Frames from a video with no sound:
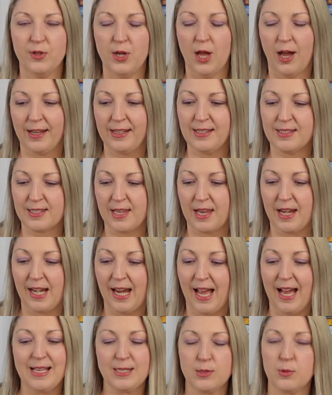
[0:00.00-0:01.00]
nines that
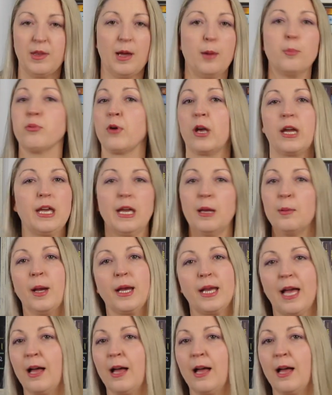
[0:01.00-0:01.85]
it has without breaking my